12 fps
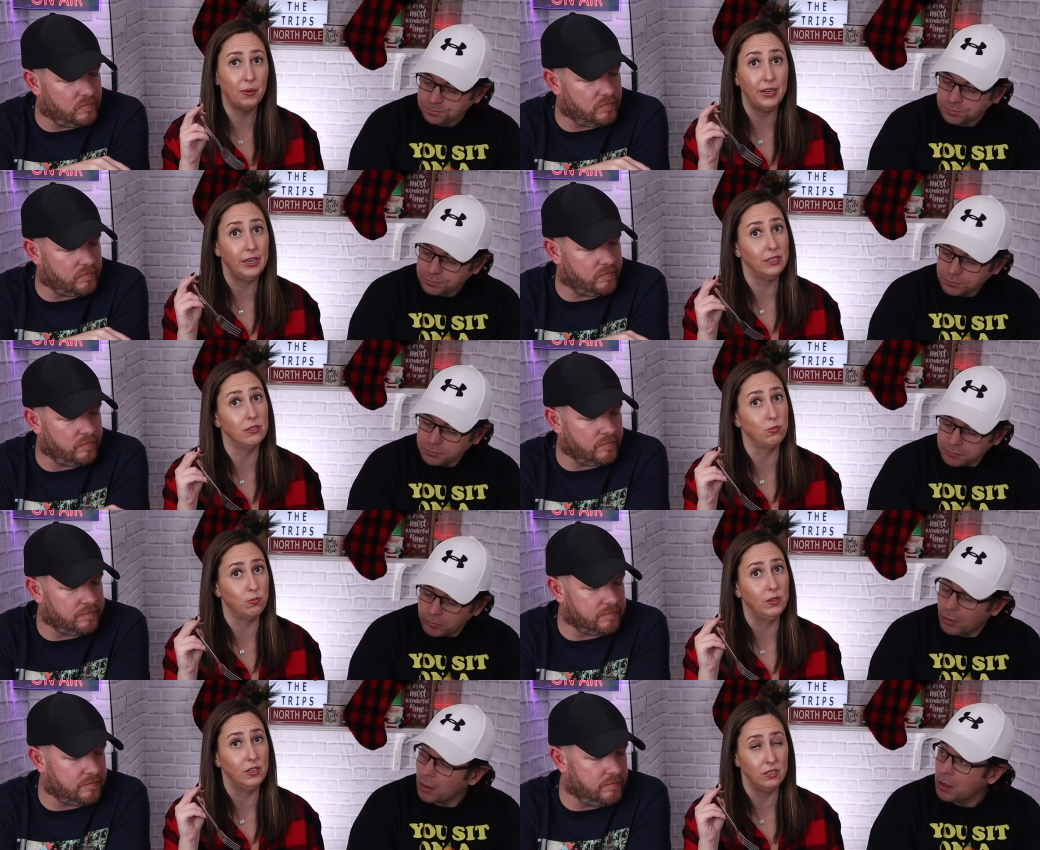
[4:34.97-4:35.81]
Speaker 1: but it
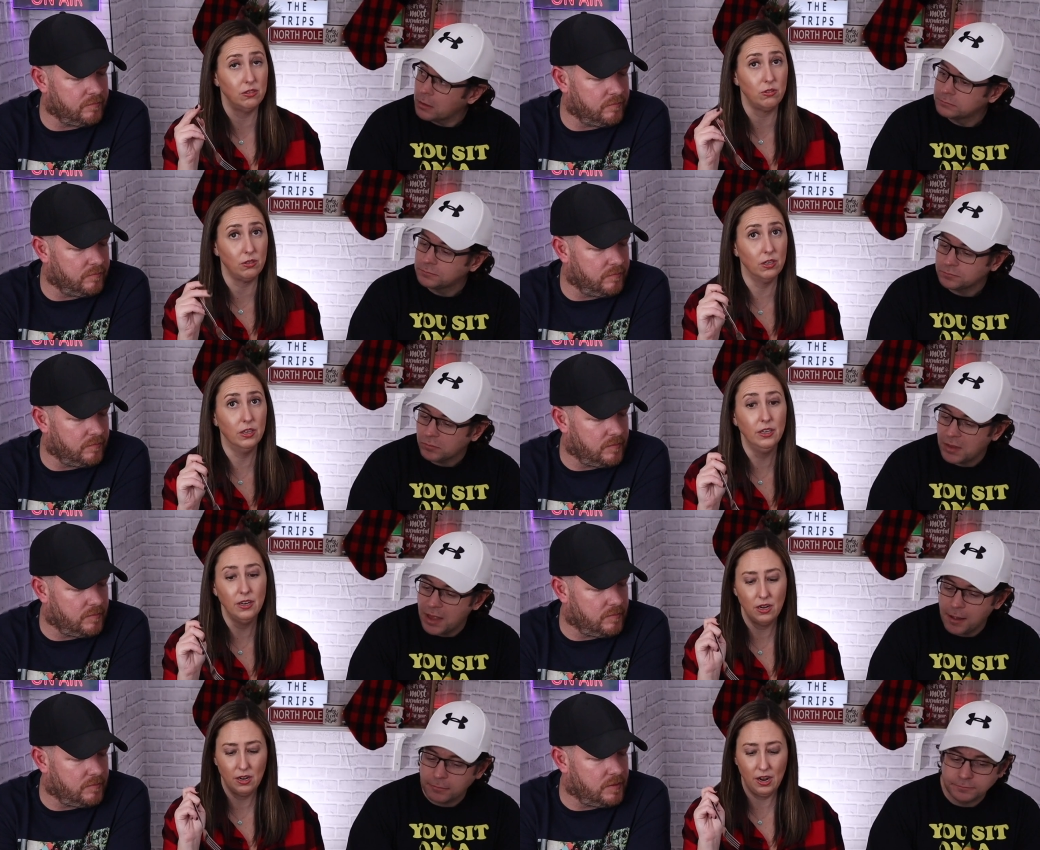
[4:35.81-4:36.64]
is it is
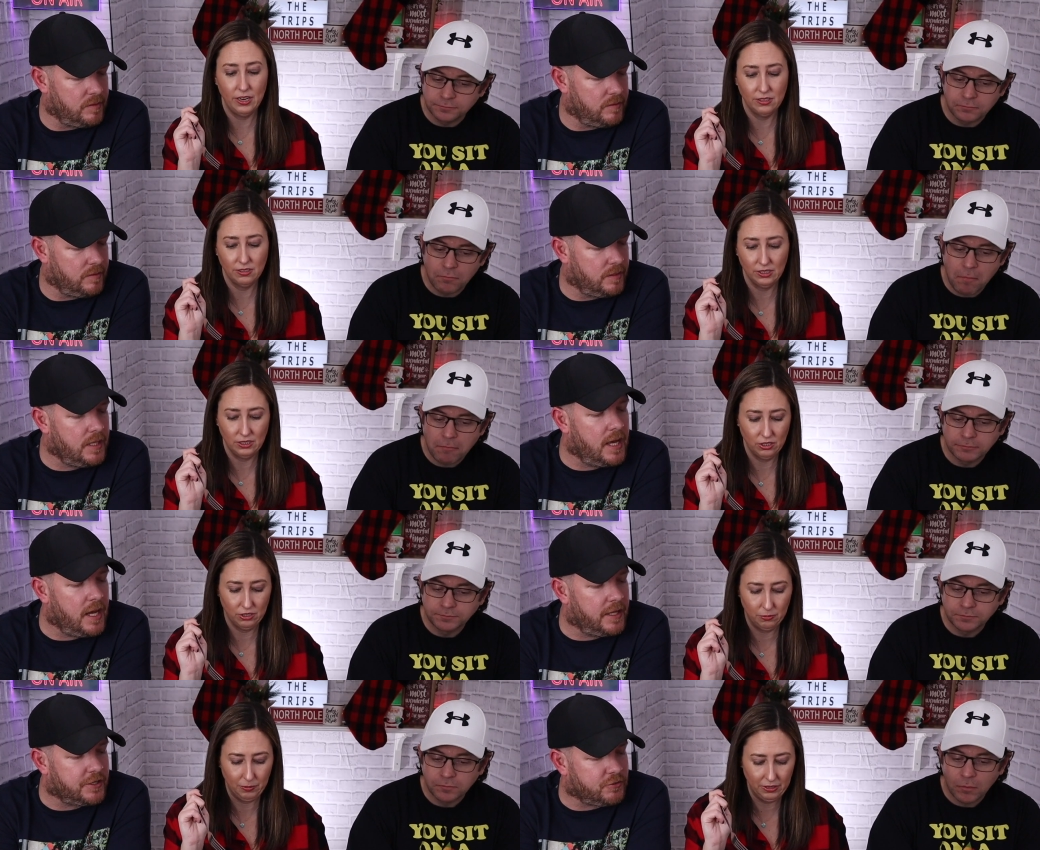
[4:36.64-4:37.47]
good. Yeah. I just like.
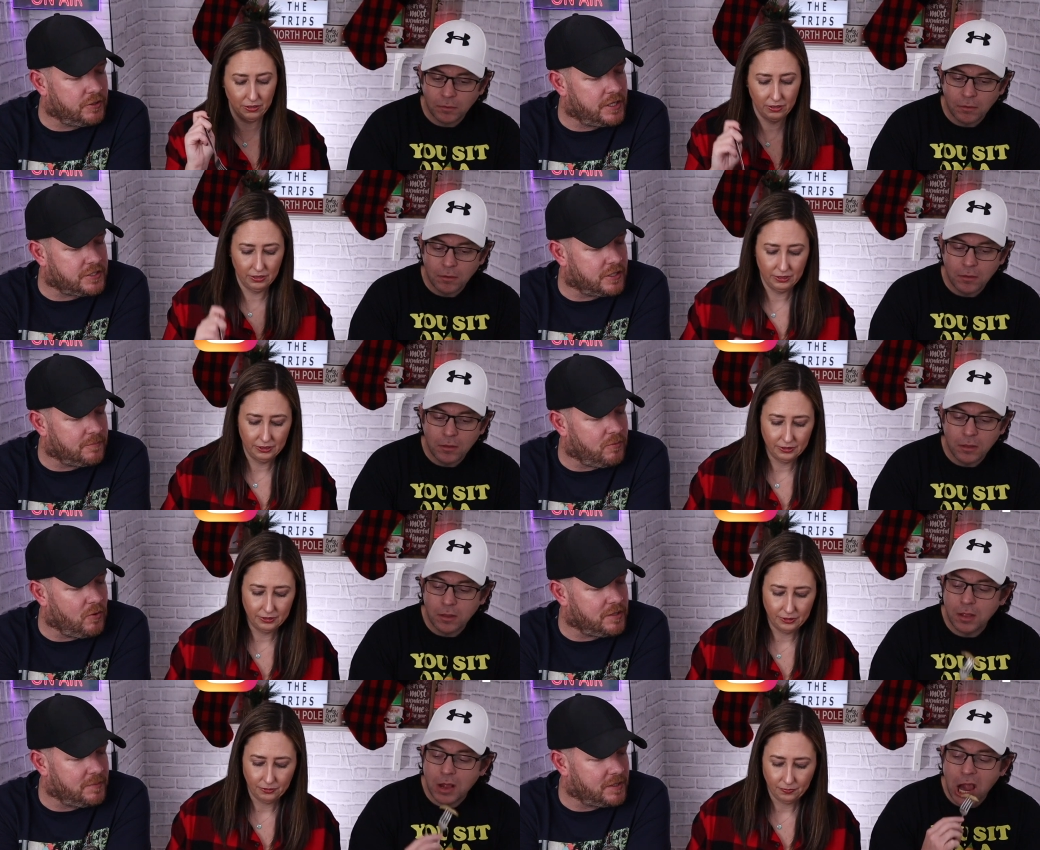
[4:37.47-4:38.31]
Yeah, that's right. That's
Speaker 2: a good
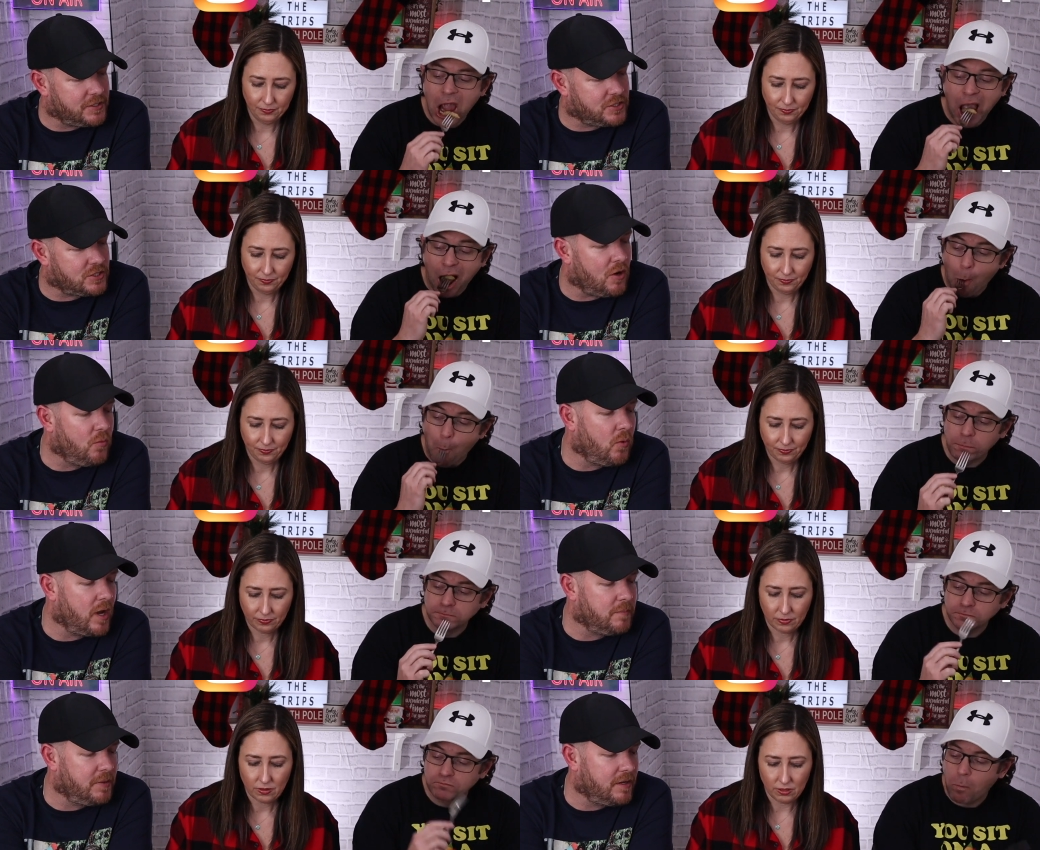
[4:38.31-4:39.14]
point to make. This is all
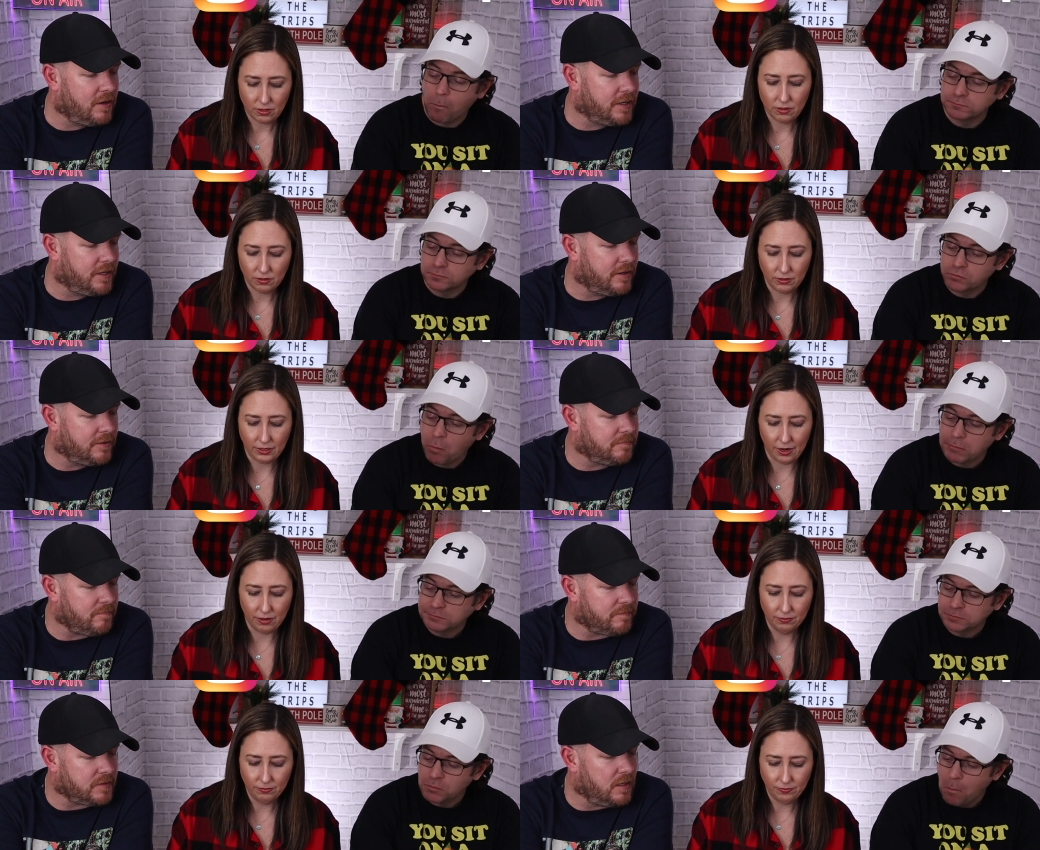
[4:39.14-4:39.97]
white meat on here.
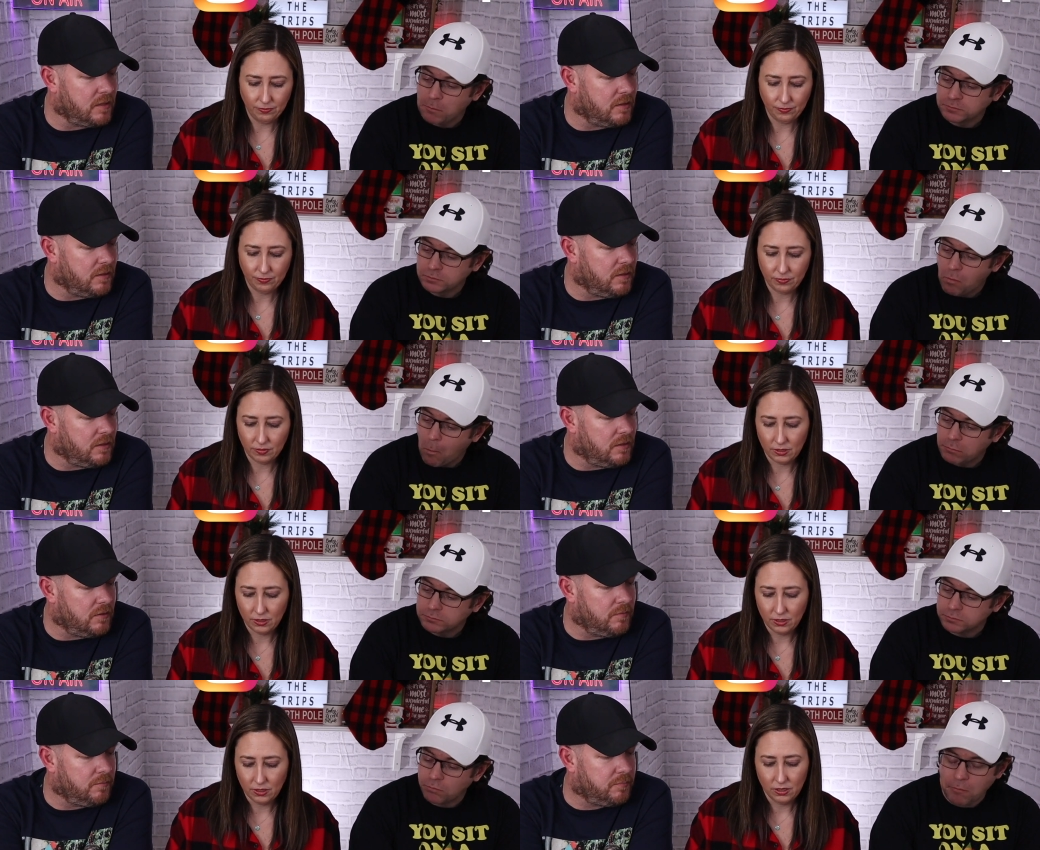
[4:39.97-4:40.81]
Yeah.
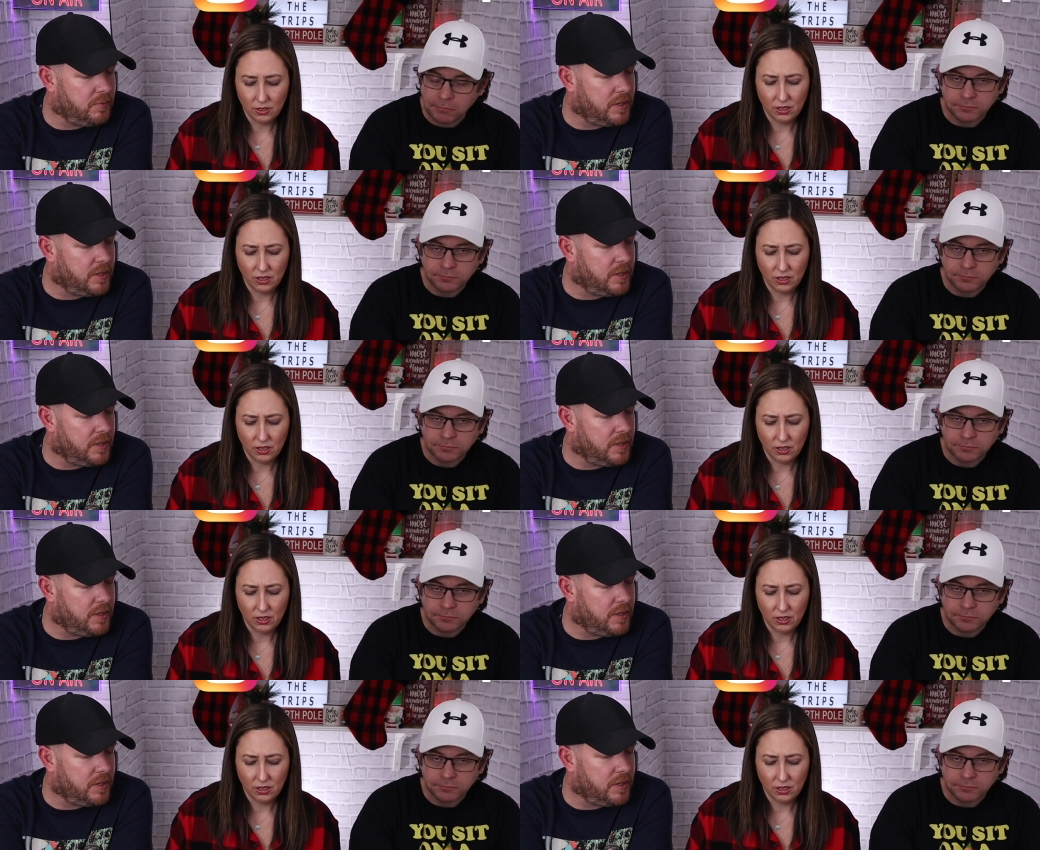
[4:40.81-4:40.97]
Mm.